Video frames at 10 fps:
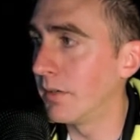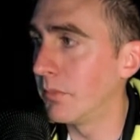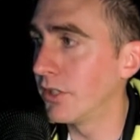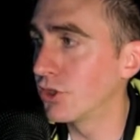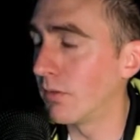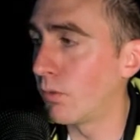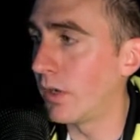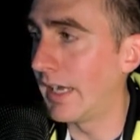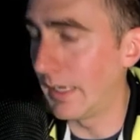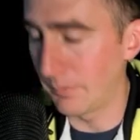image of
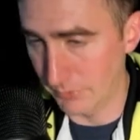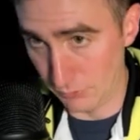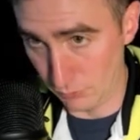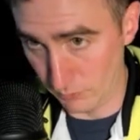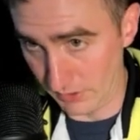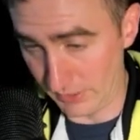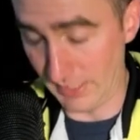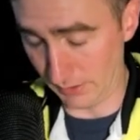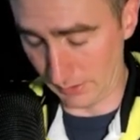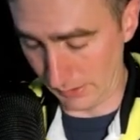what happens when the
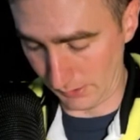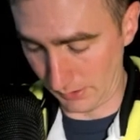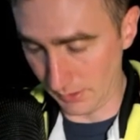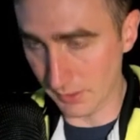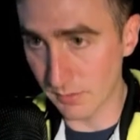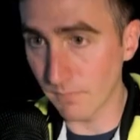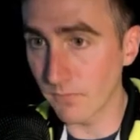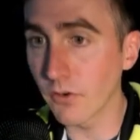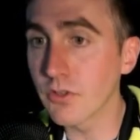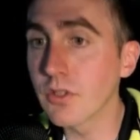neck's like this
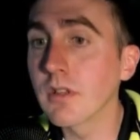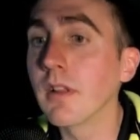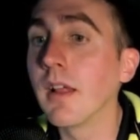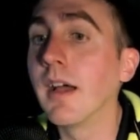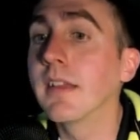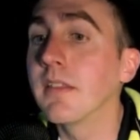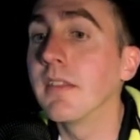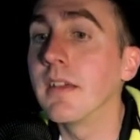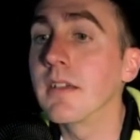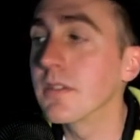versus like
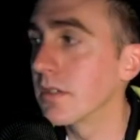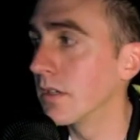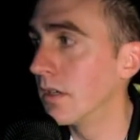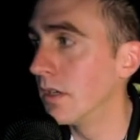this.